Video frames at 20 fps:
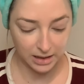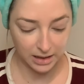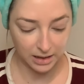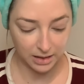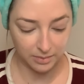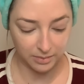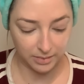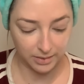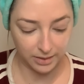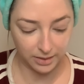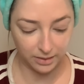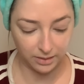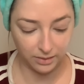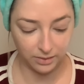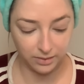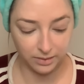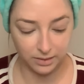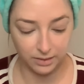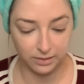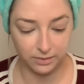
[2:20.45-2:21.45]
I'm going to
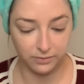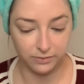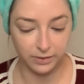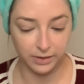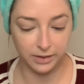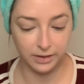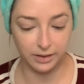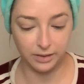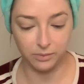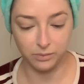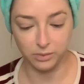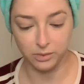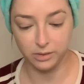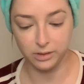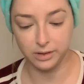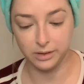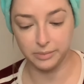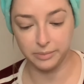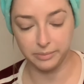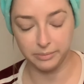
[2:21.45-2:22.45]
use this very
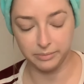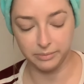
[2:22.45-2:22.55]
warm